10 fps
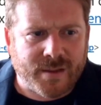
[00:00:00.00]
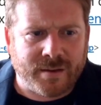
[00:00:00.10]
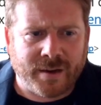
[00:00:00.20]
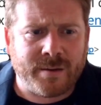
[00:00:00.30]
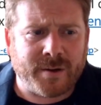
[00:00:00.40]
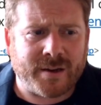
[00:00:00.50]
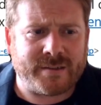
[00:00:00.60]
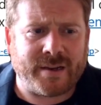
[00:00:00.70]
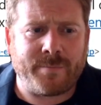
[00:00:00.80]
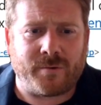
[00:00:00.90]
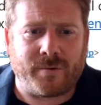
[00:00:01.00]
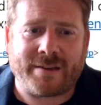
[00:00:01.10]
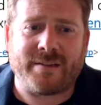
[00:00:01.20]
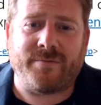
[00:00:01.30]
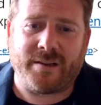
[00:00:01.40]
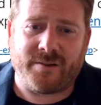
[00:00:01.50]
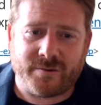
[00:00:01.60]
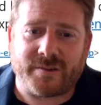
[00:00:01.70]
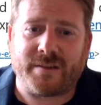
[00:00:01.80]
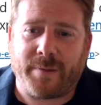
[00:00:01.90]
Leading by example, actively
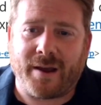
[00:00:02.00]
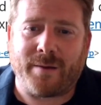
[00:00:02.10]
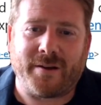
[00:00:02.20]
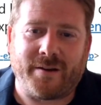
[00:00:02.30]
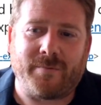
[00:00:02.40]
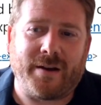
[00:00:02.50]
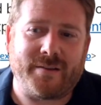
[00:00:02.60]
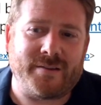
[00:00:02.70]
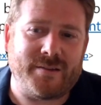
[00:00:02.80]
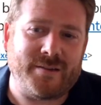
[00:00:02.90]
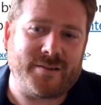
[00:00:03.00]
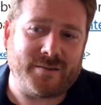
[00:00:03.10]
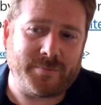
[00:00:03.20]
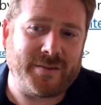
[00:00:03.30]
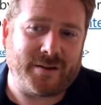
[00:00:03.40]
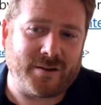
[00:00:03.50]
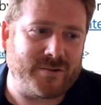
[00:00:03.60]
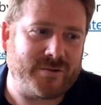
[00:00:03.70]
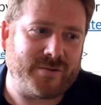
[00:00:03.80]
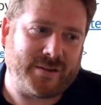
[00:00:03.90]
using Power BI in a way that's consistent with the
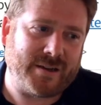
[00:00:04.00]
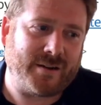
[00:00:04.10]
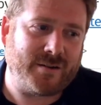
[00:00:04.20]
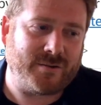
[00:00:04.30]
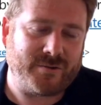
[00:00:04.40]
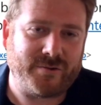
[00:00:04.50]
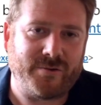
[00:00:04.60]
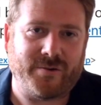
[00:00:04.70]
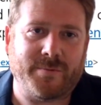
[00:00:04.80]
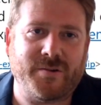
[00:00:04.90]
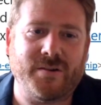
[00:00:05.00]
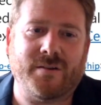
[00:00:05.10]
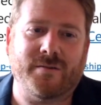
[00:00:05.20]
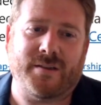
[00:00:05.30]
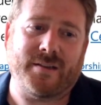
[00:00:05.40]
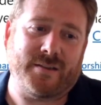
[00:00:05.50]
culture of the data culture and your adoption goals.